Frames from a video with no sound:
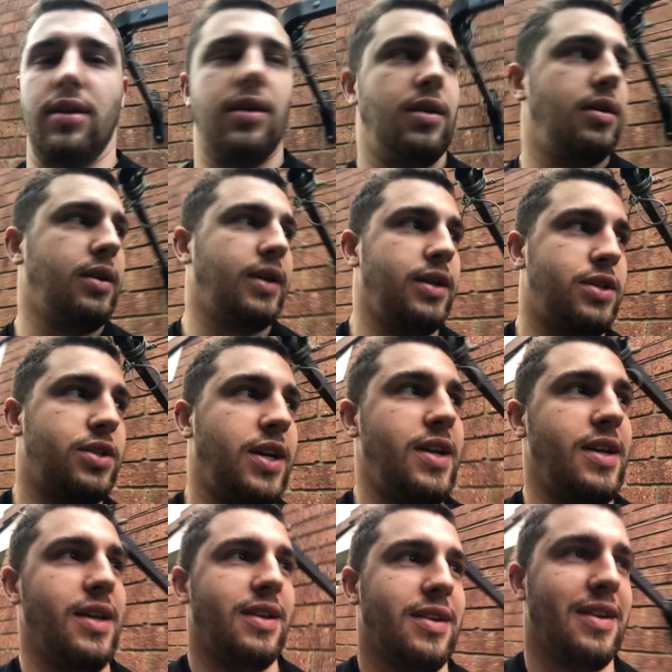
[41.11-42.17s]
Okay, it's
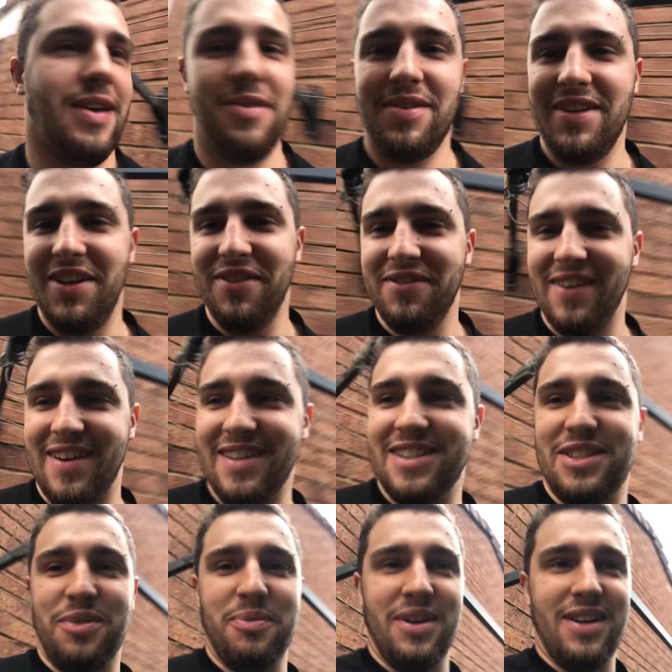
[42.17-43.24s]
raining now. I need to find
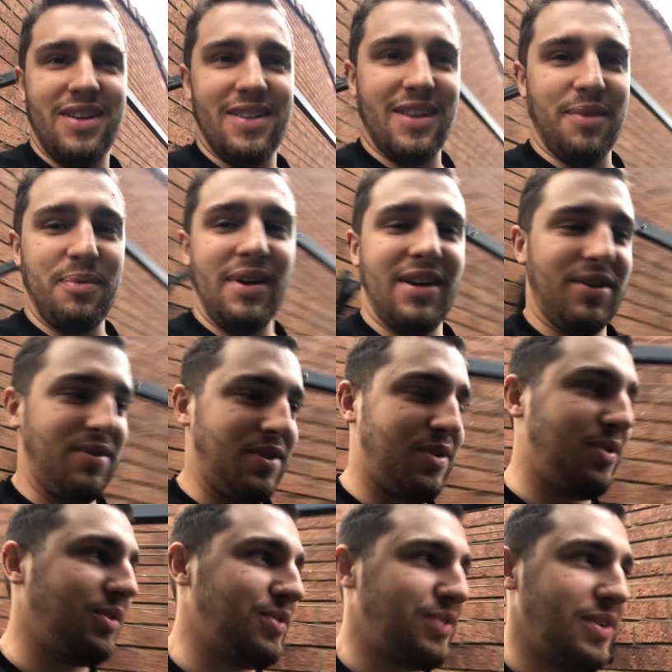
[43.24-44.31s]
somewhere that we can
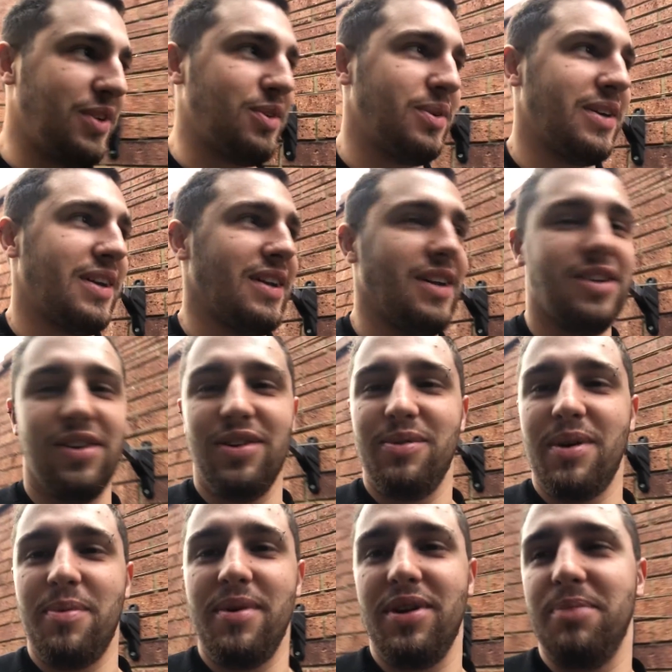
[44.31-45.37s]
record real quick, and I don't know where
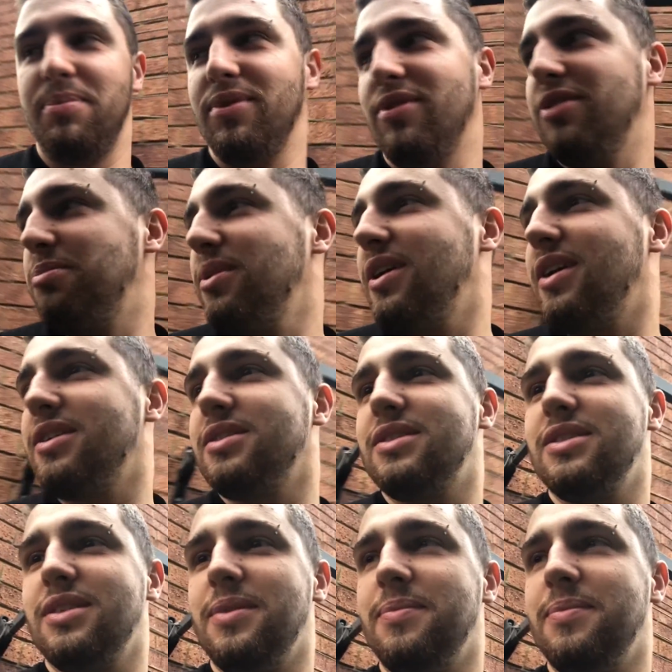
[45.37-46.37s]
we're gonna put all the plants.